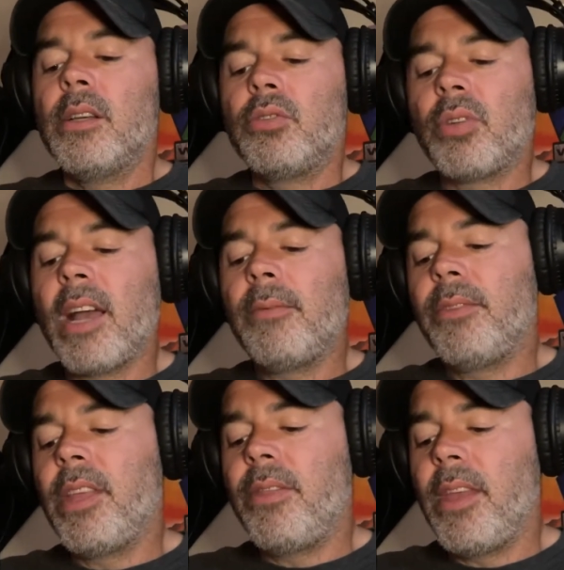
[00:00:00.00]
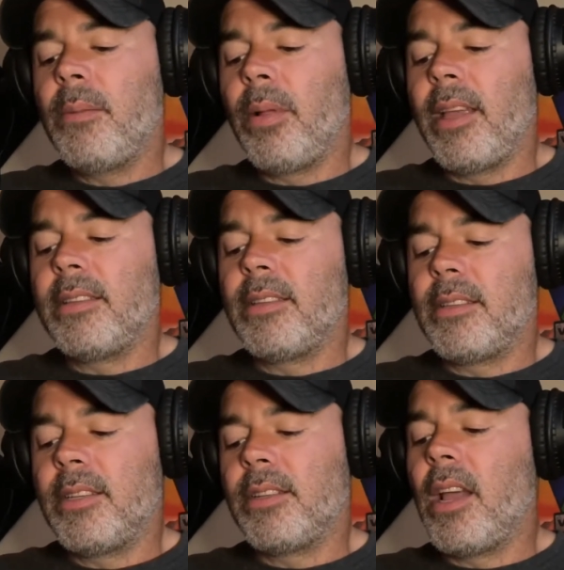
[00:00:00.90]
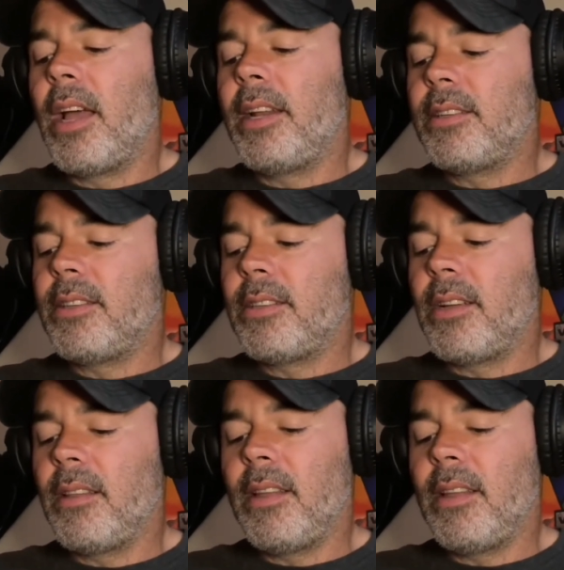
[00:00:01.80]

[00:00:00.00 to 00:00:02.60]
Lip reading: Travel to thin places does not necessarily